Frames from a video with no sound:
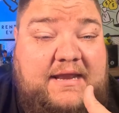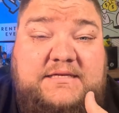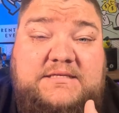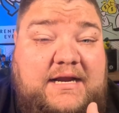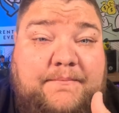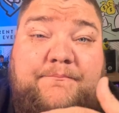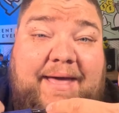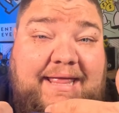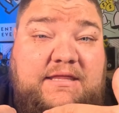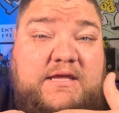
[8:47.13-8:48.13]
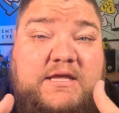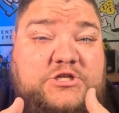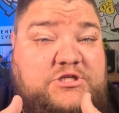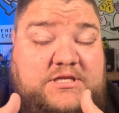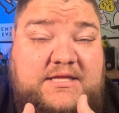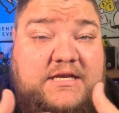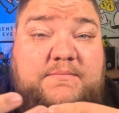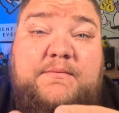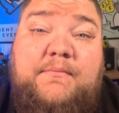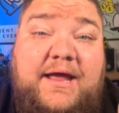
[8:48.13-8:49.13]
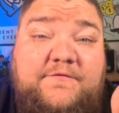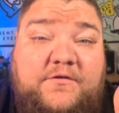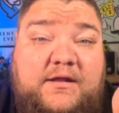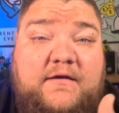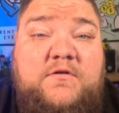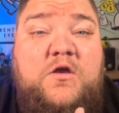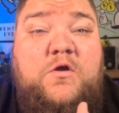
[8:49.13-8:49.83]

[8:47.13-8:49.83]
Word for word: And it's not a bad thing, it's just a thing to be mindful of.